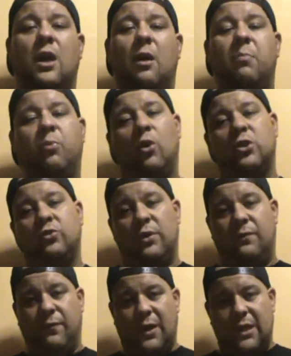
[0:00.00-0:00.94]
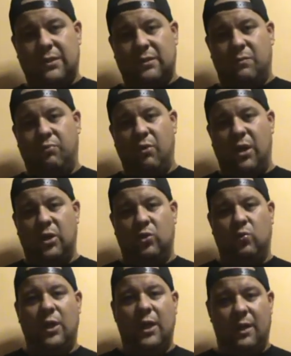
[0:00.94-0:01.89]
A Portrait of Us, Breaking
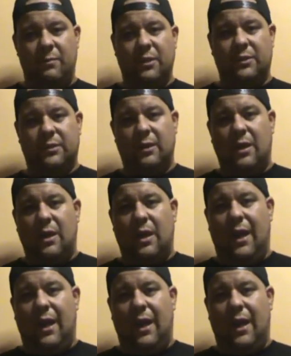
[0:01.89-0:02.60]
Through Their Limits.